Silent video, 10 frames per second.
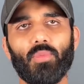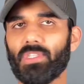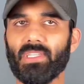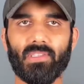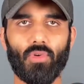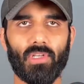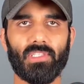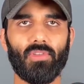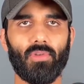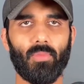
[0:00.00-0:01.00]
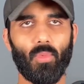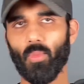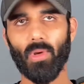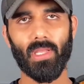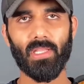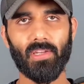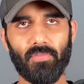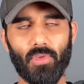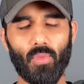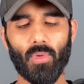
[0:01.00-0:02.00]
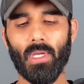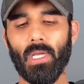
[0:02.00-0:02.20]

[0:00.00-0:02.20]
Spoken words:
which hasn't got any review.